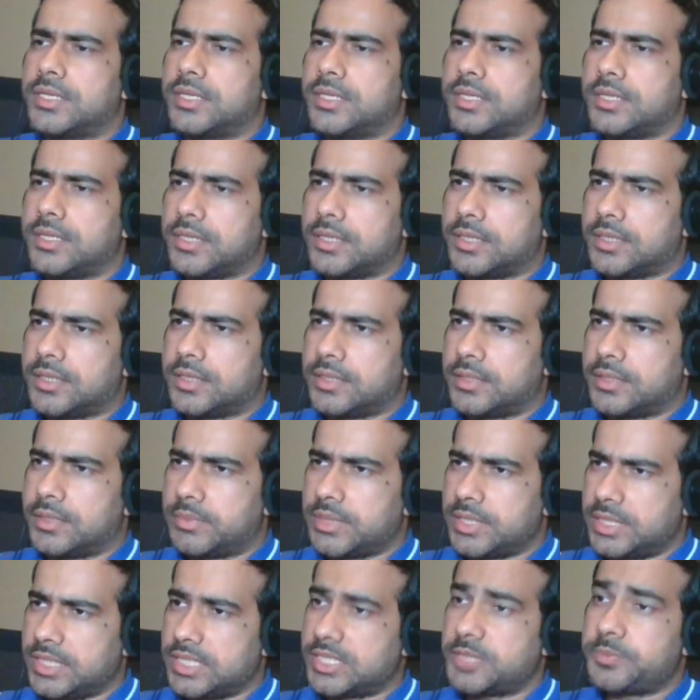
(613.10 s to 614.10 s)

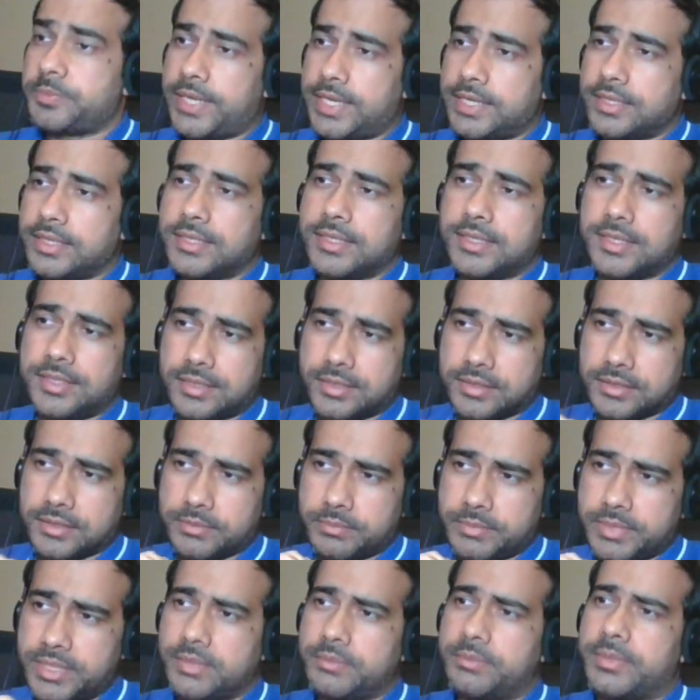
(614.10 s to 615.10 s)
But despite that,
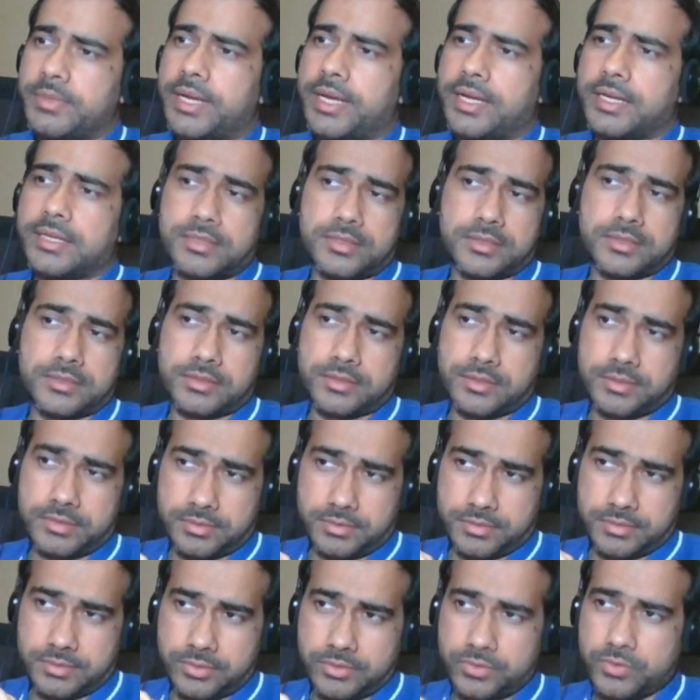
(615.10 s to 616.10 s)
many banks
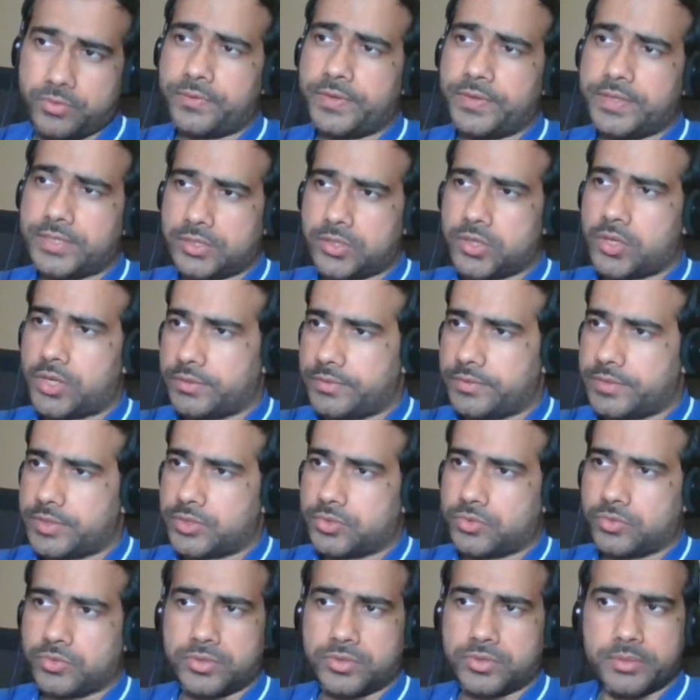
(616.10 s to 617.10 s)
do face a lot of issues.